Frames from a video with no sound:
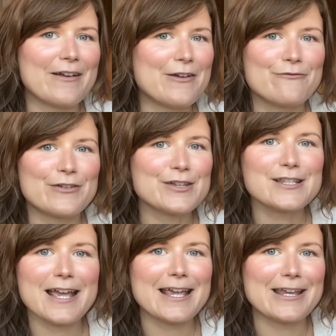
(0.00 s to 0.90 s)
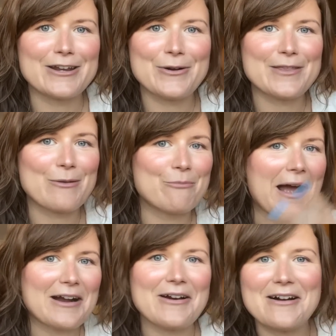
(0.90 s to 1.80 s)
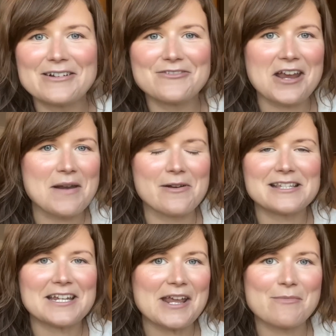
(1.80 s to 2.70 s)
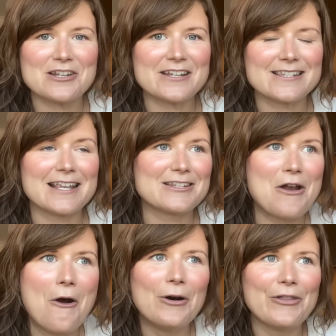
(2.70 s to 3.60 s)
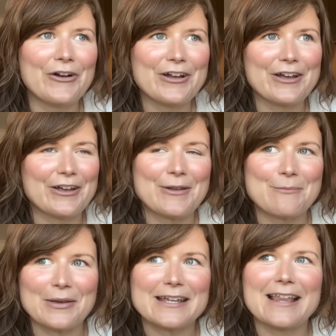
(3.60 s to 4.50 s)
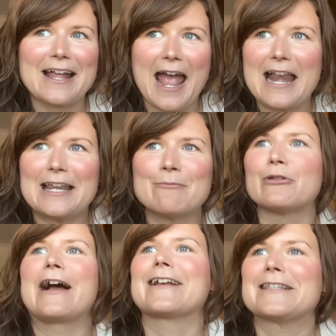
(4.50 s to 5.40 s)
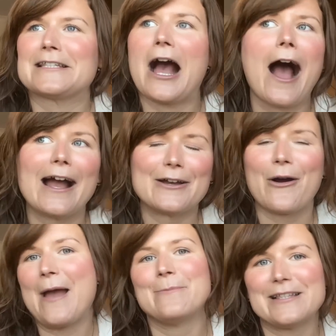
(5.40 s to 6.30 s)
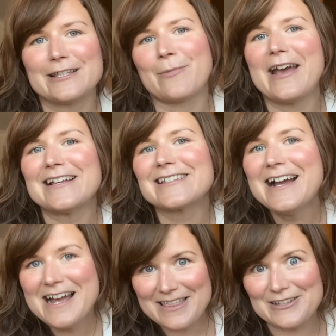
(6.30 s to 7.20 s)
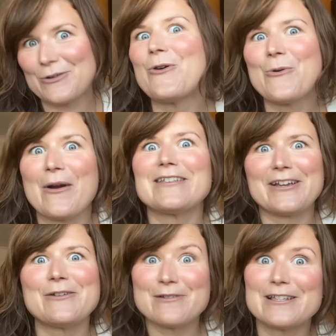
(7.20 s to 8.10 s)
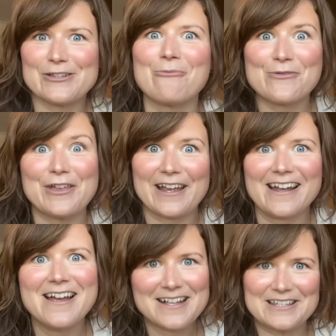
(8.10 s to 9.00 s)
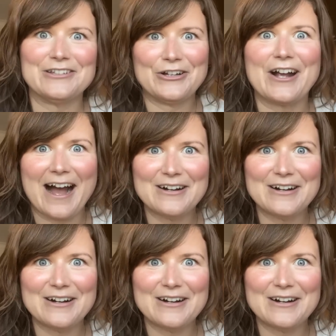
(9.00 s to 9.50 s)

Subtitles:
It feels like, you know, in the background of JWST images, there's no longer going to be like any blank sky or empty space. There's always going to be something to look at.